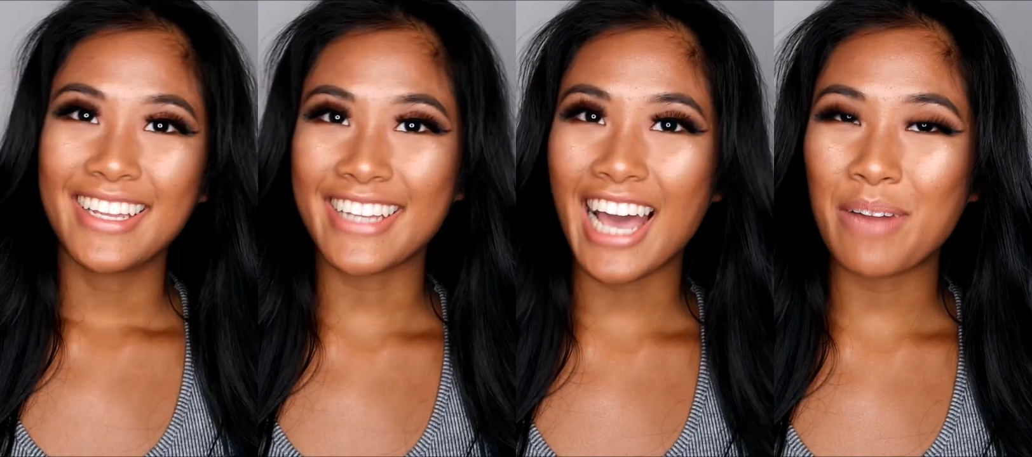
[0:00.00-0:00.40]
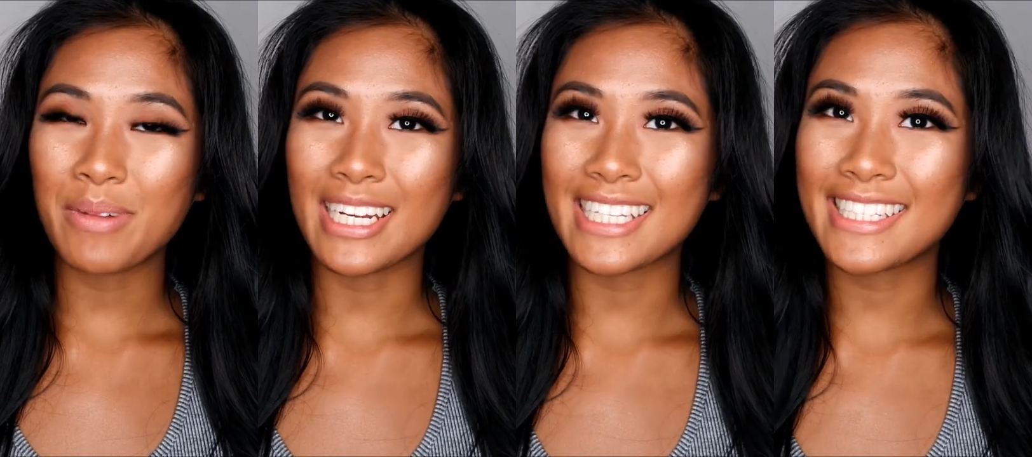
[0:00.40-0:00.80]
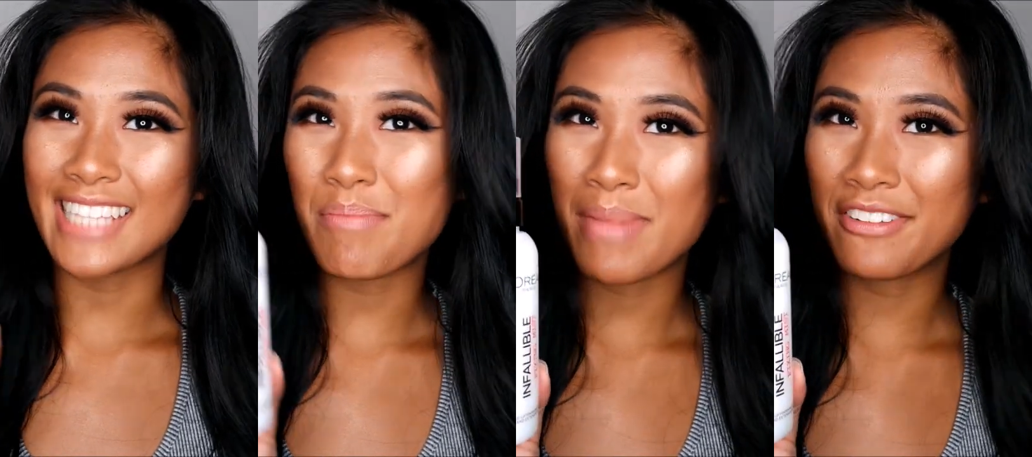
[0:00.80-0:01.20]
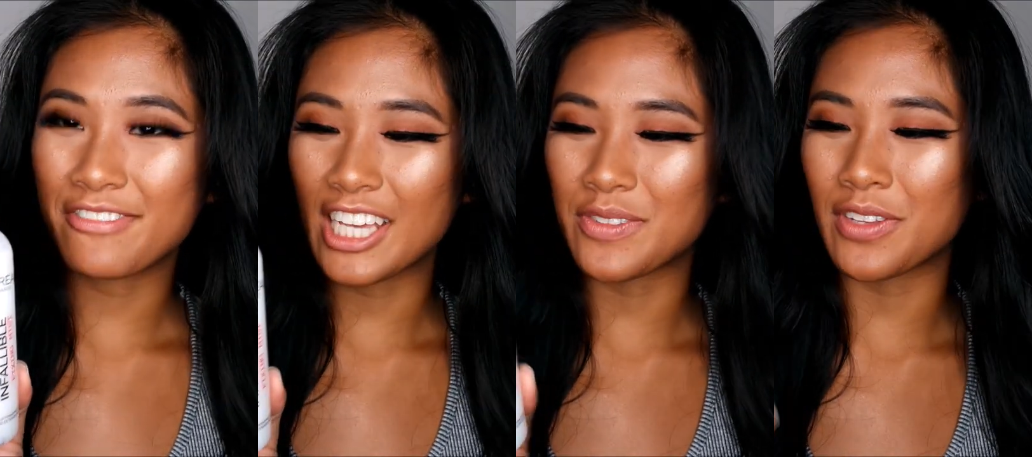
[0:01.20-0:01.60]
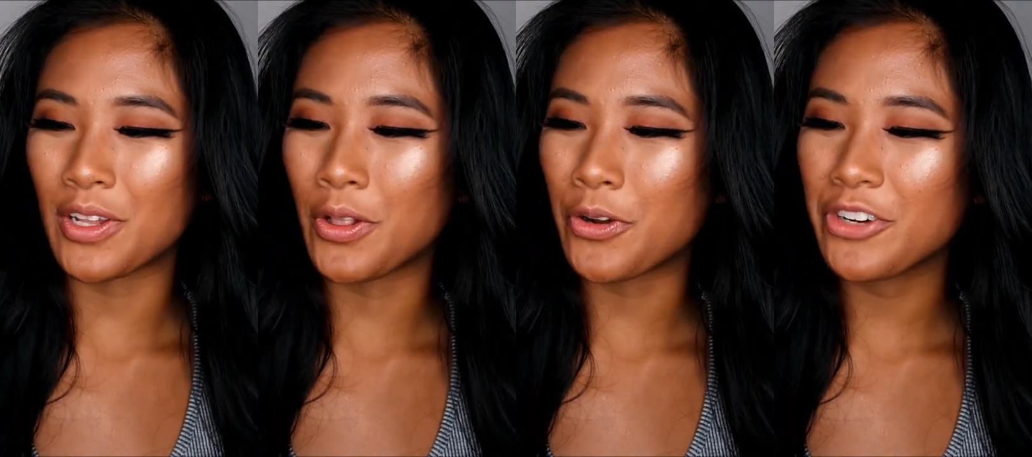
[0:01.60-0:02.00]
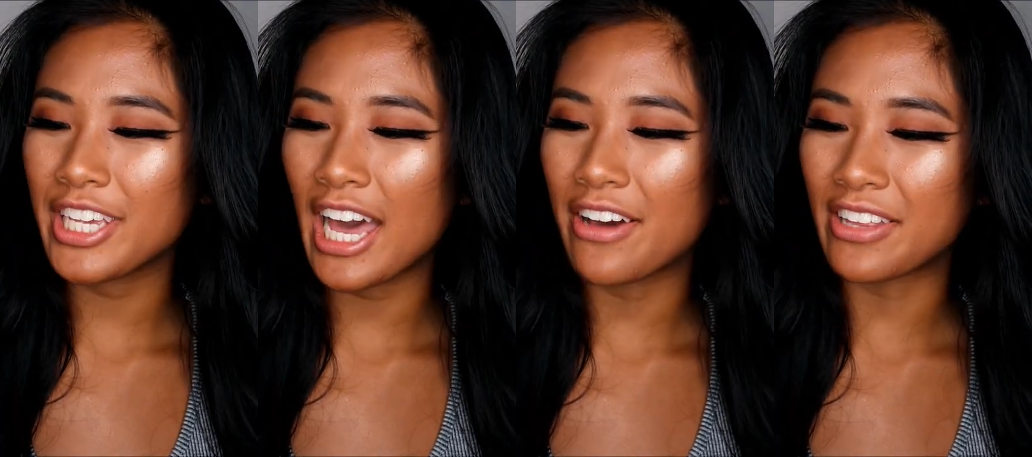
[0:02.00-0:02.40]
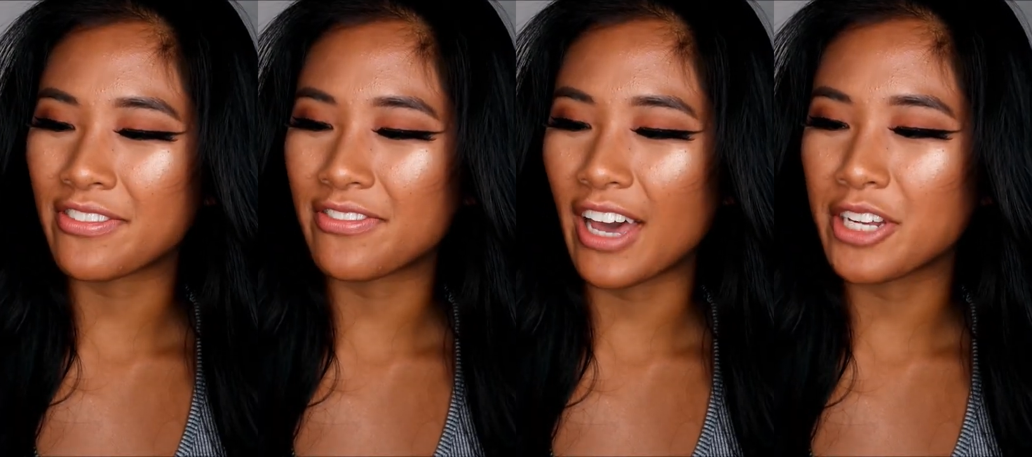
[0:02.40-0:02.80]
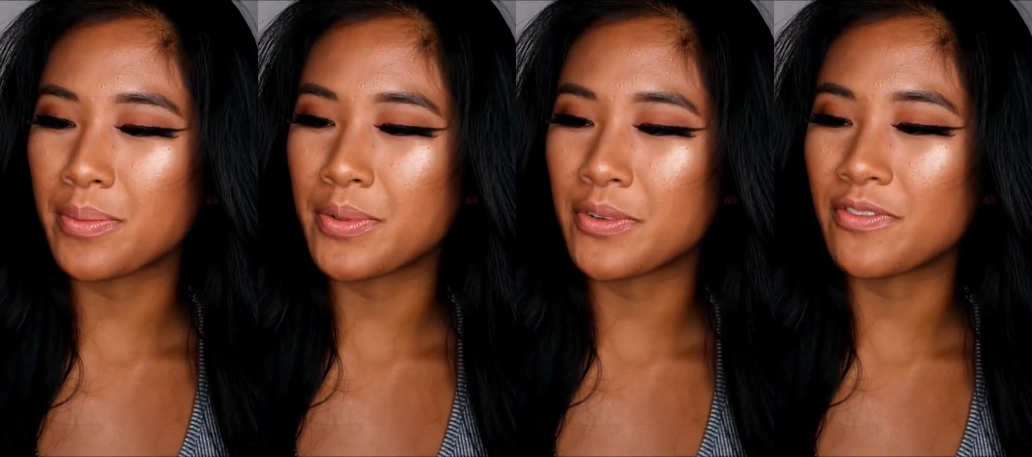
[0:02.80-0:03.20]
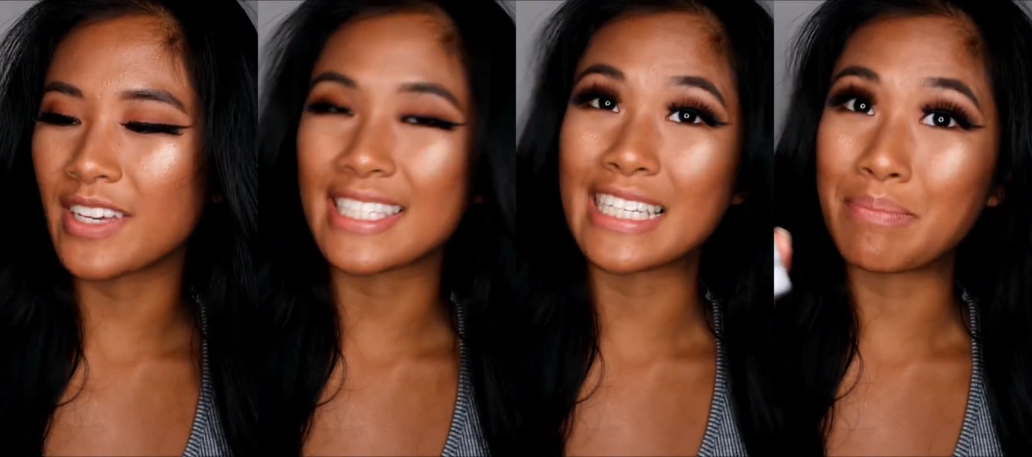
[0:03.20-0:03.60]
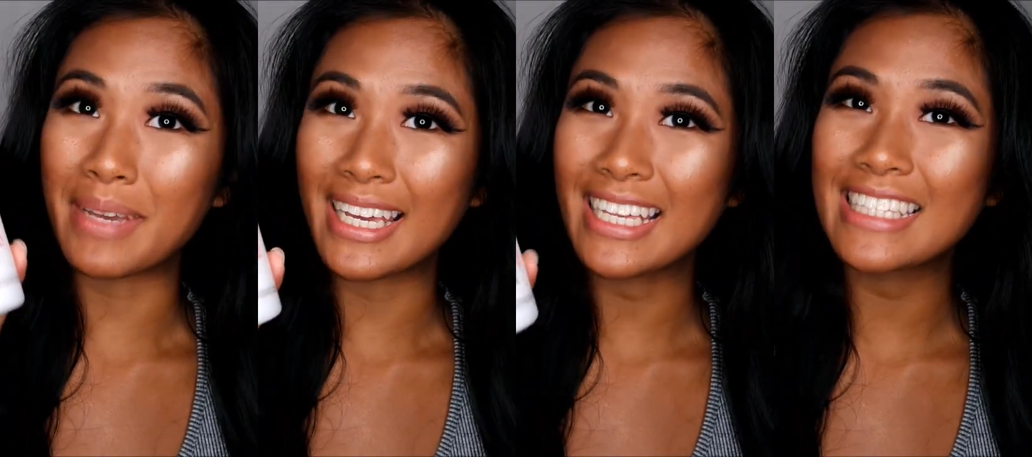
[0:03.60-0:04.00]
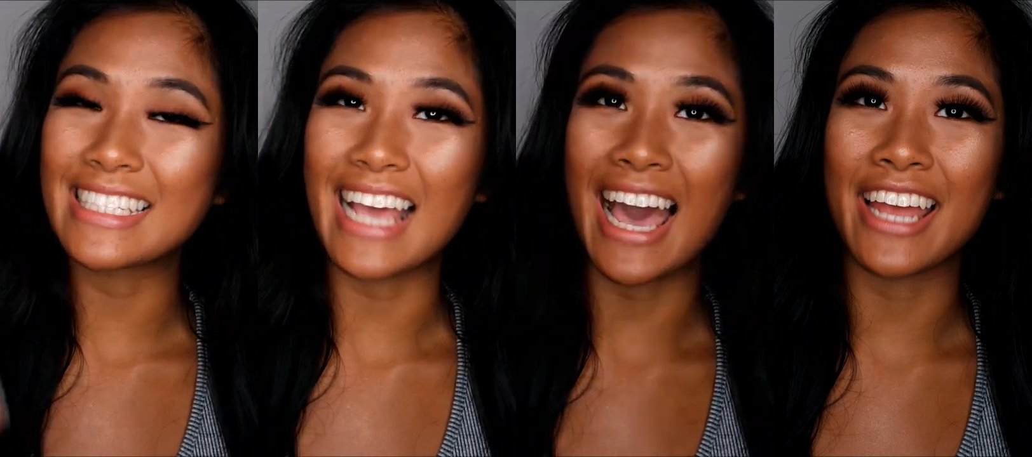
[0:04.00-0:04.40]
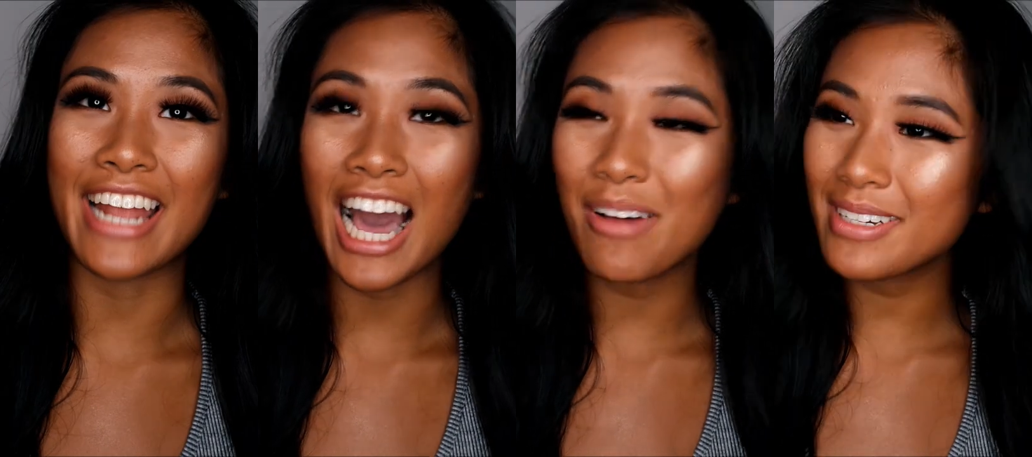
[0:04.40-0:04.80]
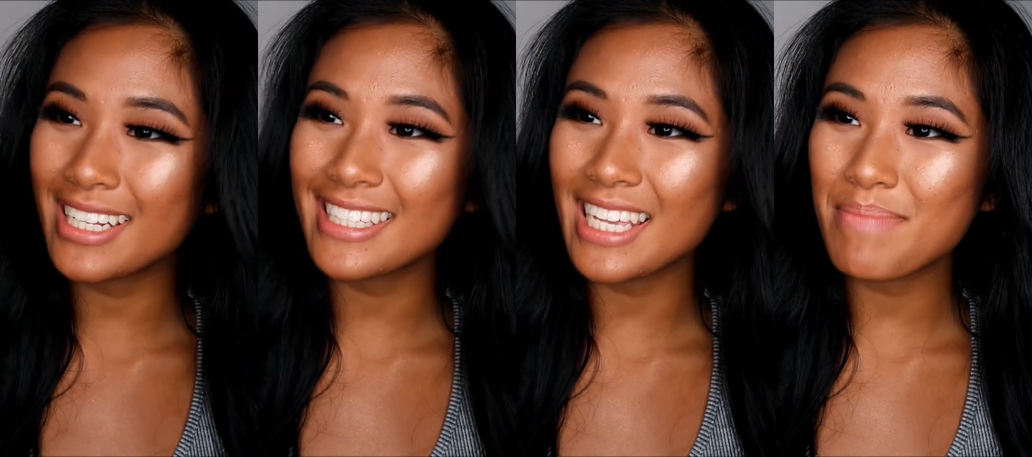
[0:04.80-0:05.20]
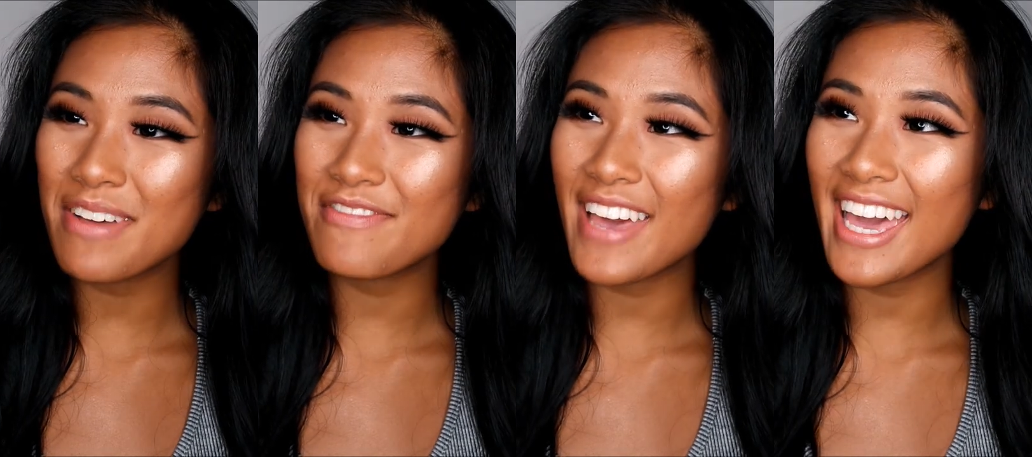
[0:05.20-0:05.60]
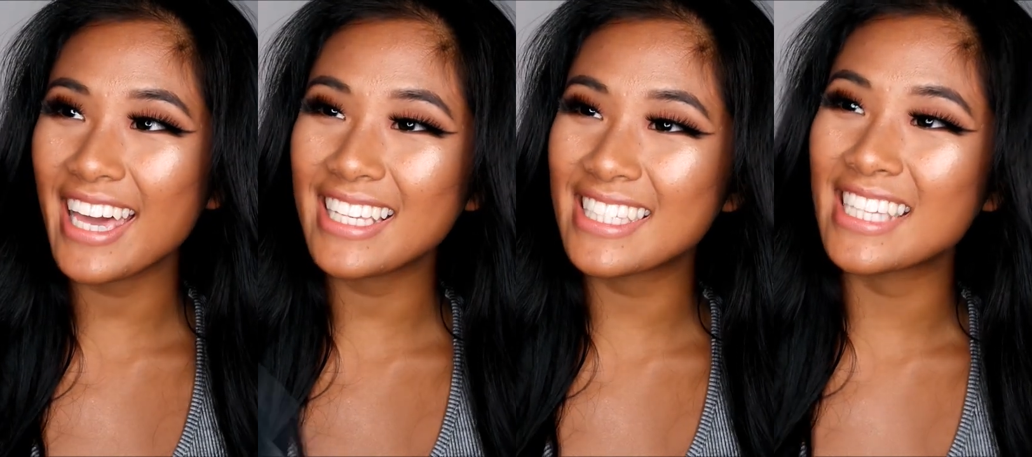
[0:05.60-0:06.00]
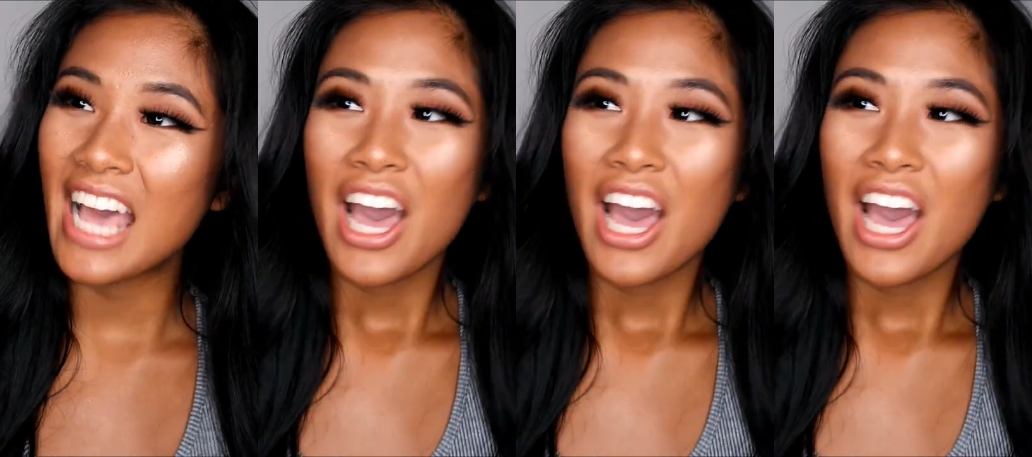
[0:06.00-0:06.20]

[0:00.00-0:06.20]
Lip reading: Now I'm gonna set my face with the L'Oreal Infallible Fixing Mist. And how I'm gonna set my face?